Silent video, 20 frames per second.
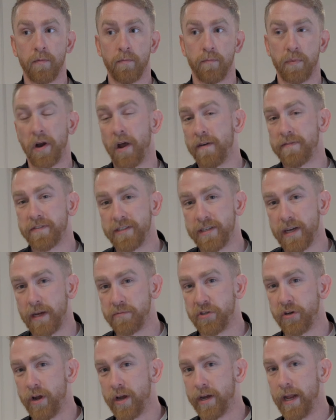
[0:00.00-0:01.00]
But
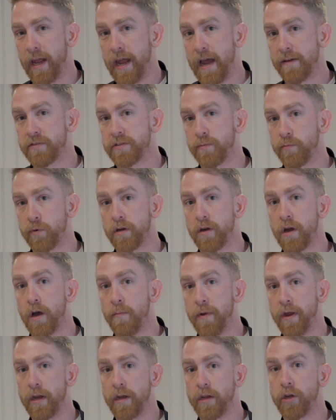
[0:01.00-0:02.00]
oftentimes you're not gonna have someone
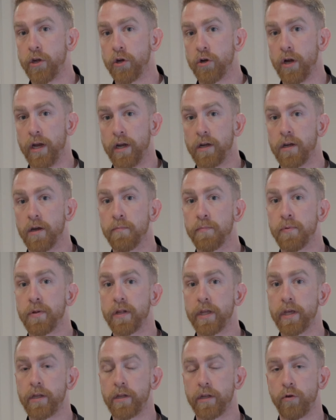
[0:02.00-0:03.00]
come in here and
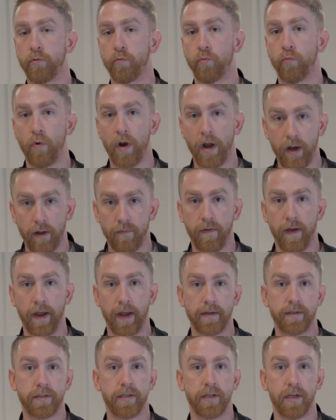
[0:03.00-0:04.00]
completely
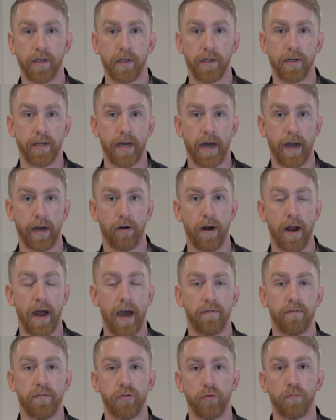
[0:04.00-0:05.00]
renovate an entire
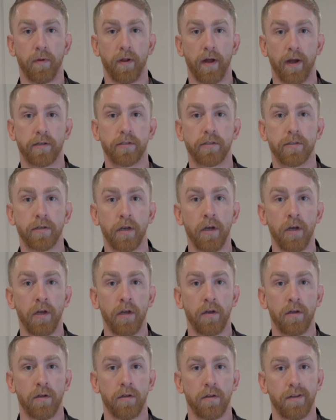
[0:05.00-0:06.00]
half duplex.
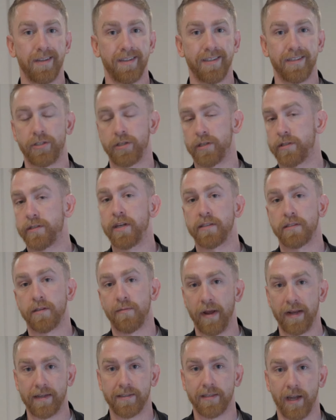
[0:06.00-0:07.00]
It just
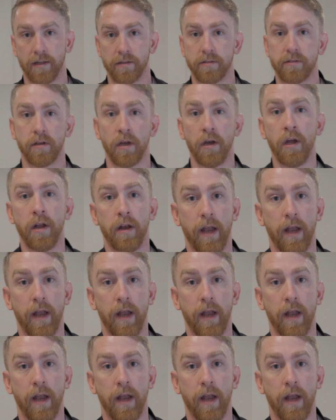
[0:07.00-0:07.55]
doesn't make sense.